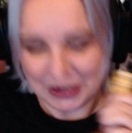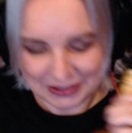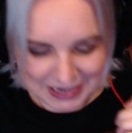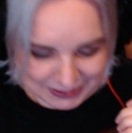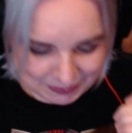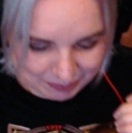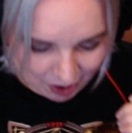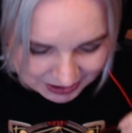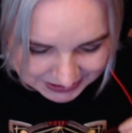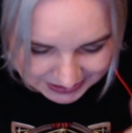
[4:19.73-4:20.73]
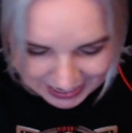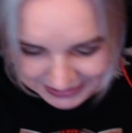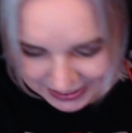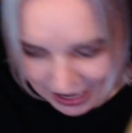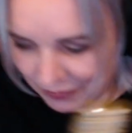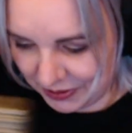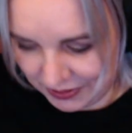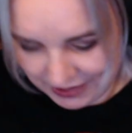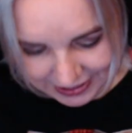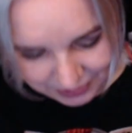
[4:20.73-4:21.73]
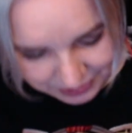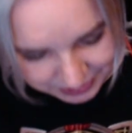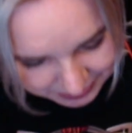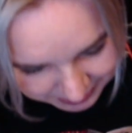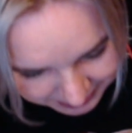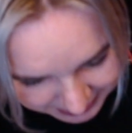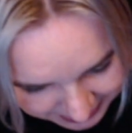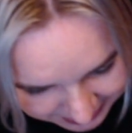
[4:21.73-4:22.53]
this box has everything! Also, this,